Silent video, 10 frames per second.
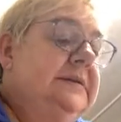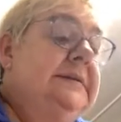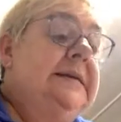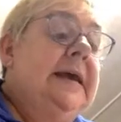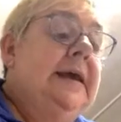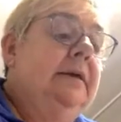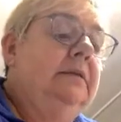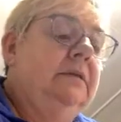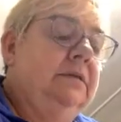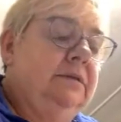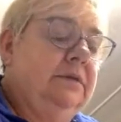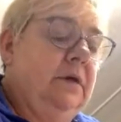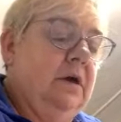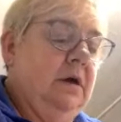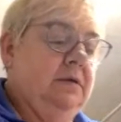10th
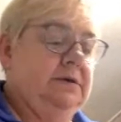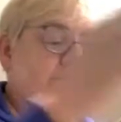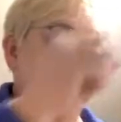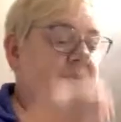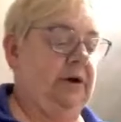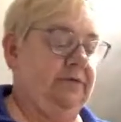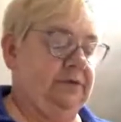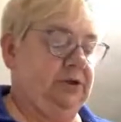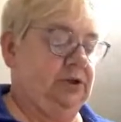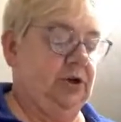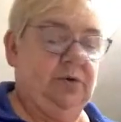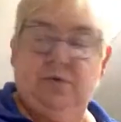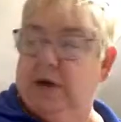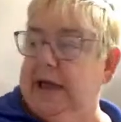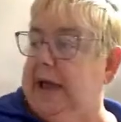is a craft
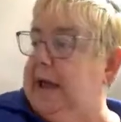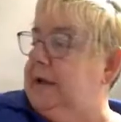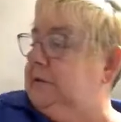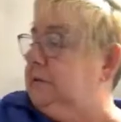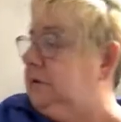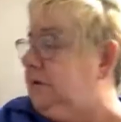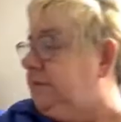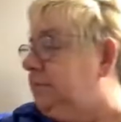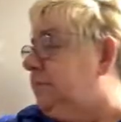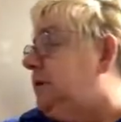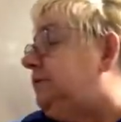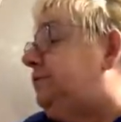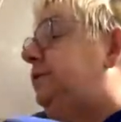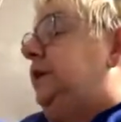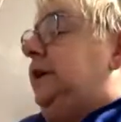show at Governor
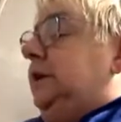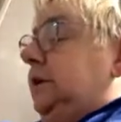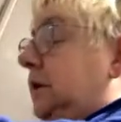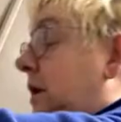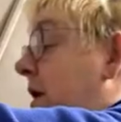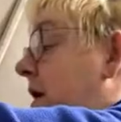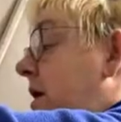Mifflin